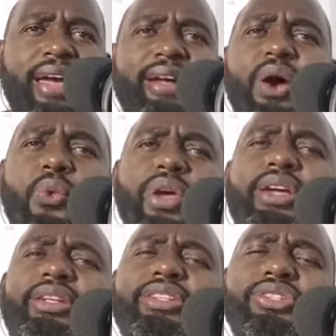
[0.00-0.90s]
Like a
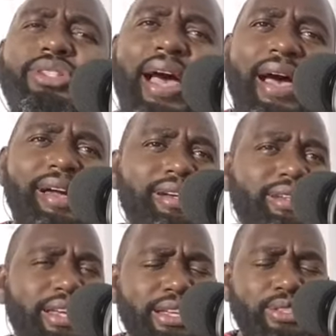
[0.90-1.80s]
weaned
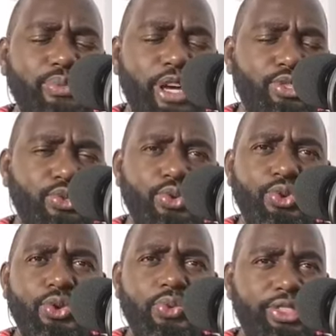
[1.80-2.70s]
child is my
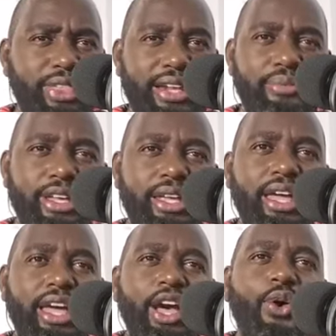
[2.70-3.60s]
soul within
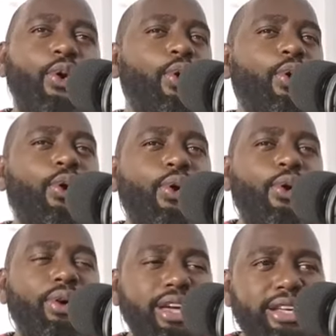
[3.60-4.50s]
me.
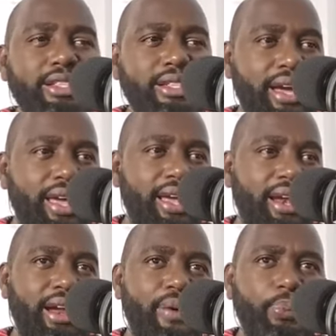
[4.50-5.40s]
O
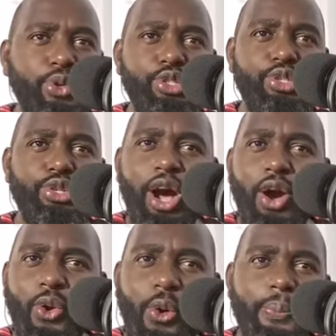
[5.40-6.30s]
Israel, put
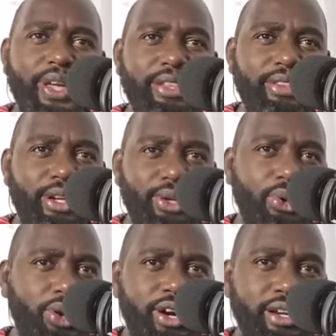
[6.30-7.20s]
your hope in the
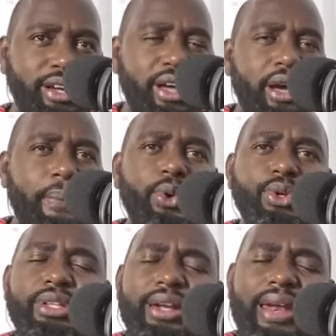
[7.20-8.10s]
Lord,
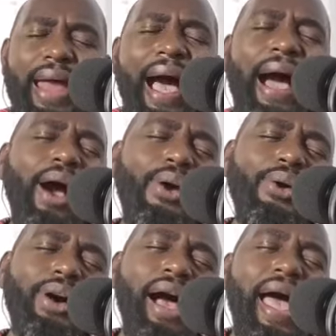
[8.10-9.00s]
both
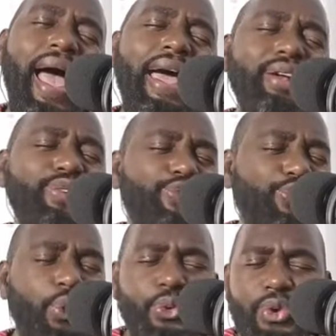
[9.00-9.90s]
now and
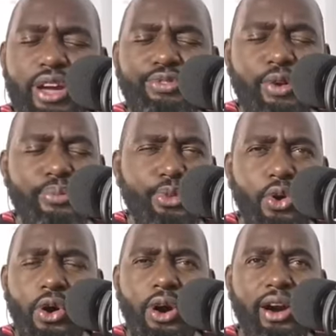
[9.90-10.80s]

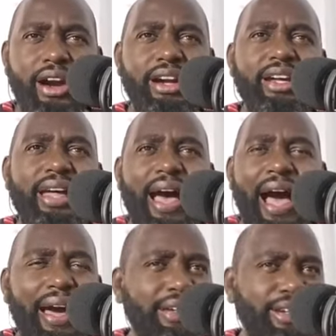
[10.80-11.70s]
forevermore.
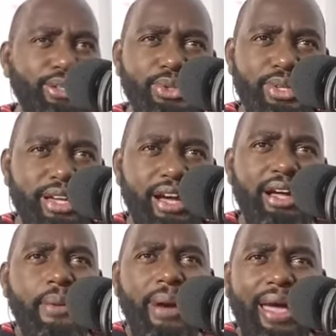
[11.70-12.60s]

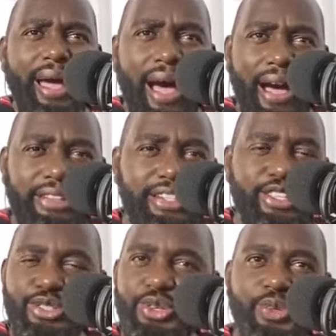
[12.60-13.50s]
Hallelujah. My
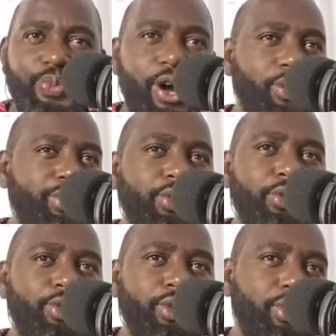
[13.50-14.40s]
heart is not proud,
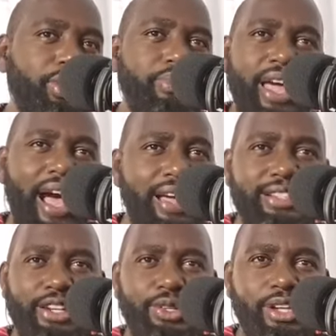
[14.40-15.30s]
O Lord. My
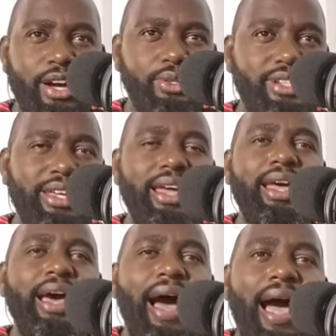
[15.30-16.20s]
eyes are not
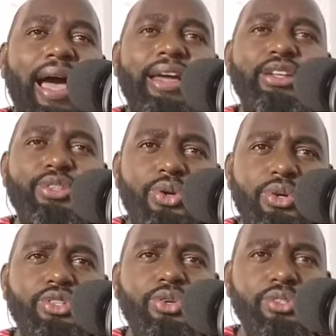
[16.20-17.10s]
haughty. I
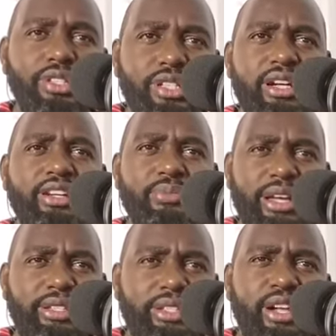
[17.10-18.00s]
don't concern
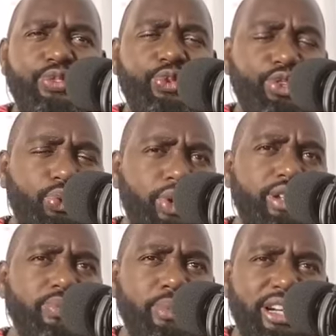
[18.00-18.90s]
myself with
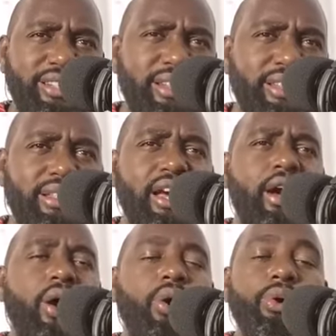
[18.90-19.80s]
great matters
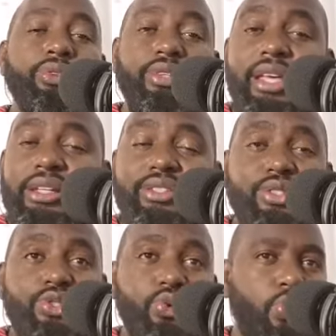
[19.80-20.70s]
or
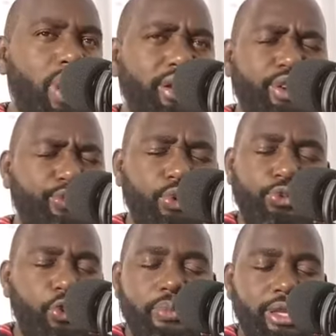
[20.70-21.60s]
things too
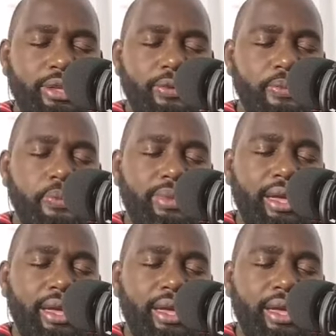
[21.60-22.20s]
wonderful for me.